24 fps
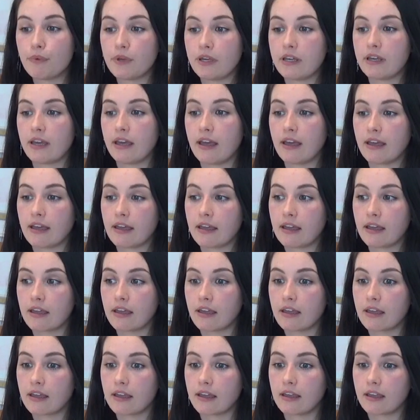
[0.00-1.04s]

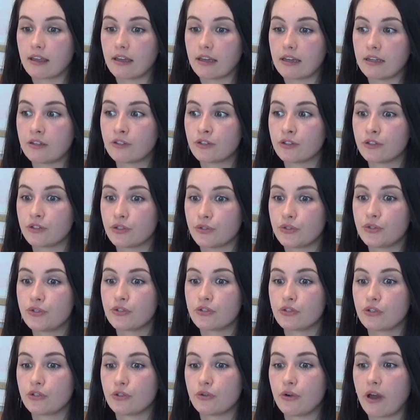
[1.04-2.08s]
Being
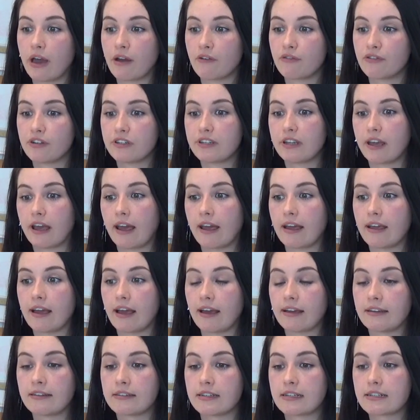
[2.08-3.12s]
introduced to everyday
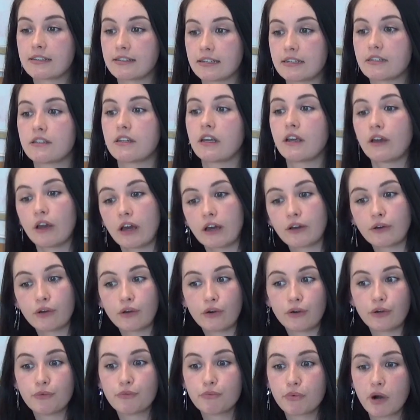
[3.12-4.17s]
and existing and
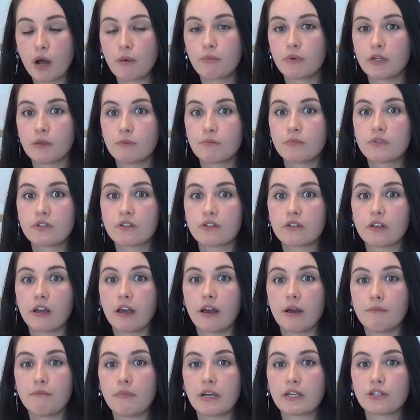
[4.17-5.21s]
current problems
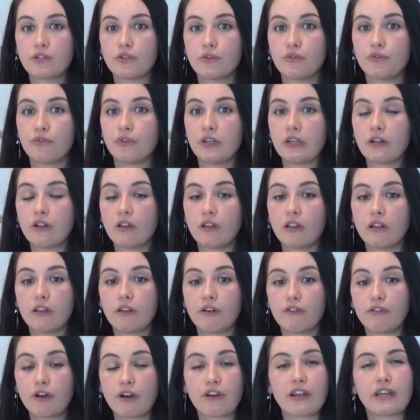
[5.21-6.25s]
uh, makes you feel
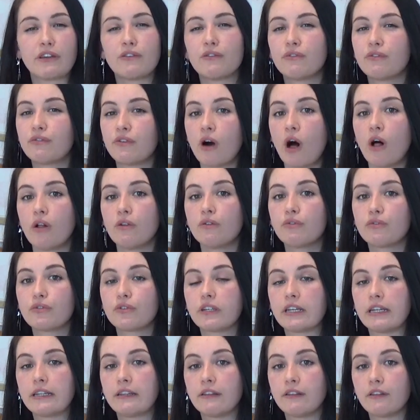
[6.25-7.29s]
very involved
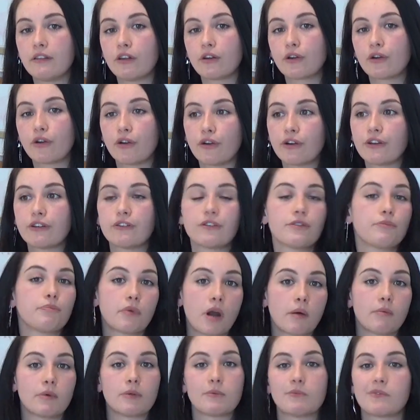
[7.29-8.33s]
in the current
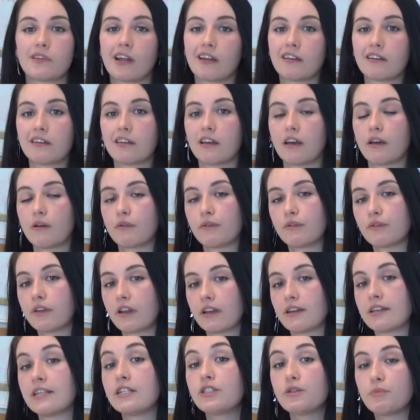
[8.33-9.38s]
problems that
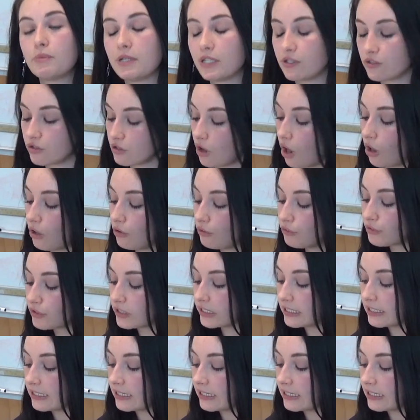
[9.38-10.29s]
need to be solved.